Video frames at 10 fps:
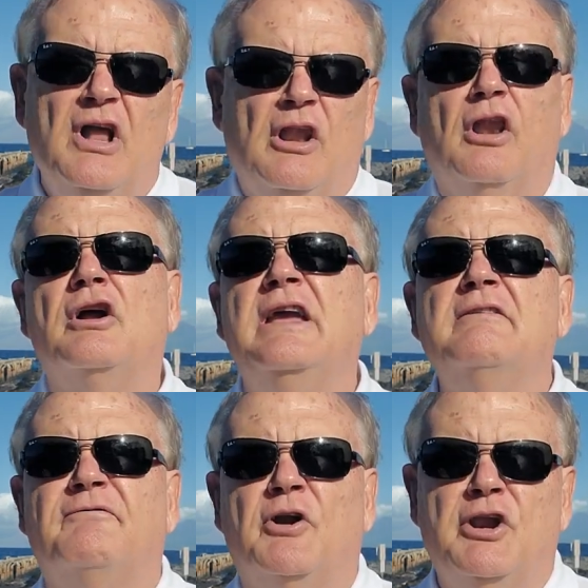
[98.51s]
looking
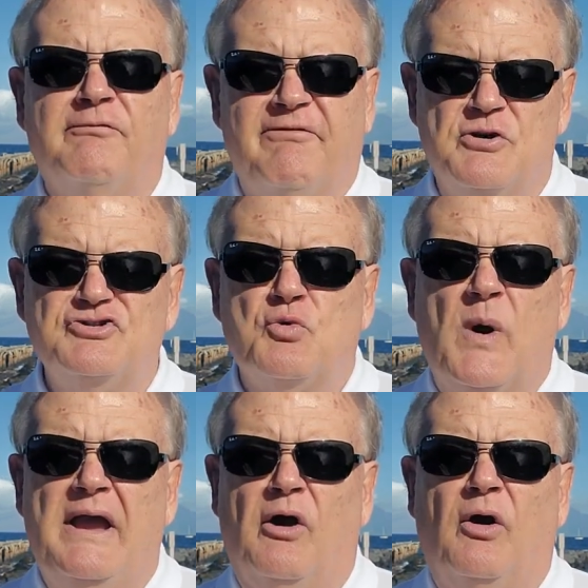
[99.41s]
for your first
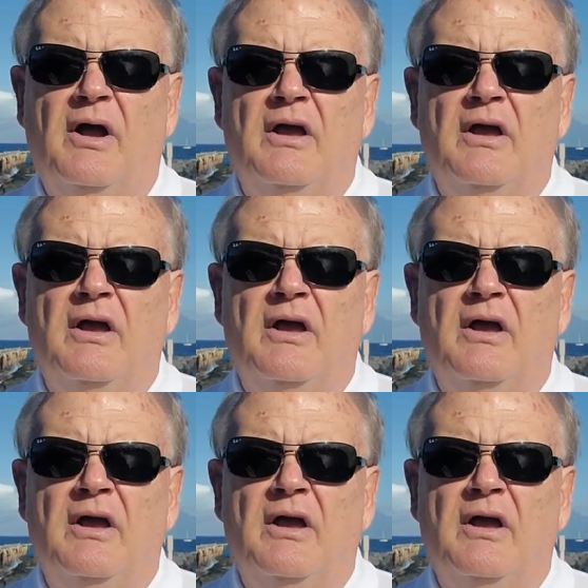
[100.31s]
whale.